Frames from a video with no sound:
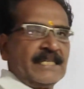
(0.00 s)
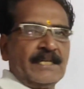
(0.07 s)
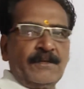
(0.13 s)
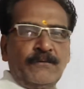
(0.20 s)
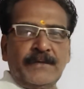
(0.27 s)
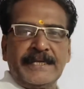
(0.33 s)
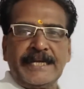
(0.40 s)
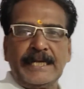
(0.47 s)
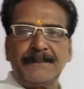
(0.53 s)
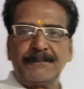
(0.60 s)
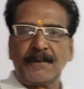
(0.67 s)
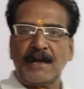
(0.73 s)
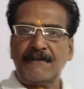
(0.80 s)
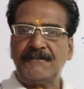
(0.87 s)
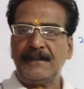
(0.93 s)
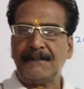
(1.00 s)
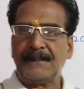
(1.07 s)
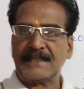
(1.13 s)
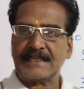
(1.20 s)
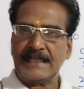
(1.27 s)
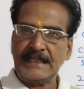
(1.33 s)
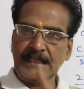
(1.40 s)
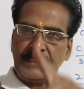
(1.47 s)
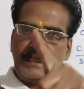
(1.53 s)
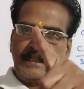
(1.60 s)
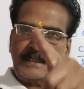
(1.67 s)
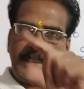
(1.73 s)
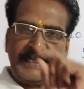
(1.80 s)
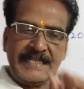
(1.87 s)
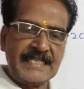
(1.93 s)
we get profit percent,
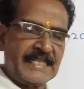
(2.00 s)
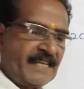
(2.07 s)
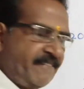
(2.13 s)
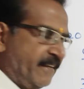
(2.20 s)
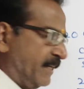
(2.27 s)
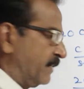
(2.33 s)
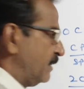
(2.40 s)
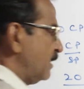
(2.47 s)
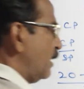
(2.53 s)
that is given.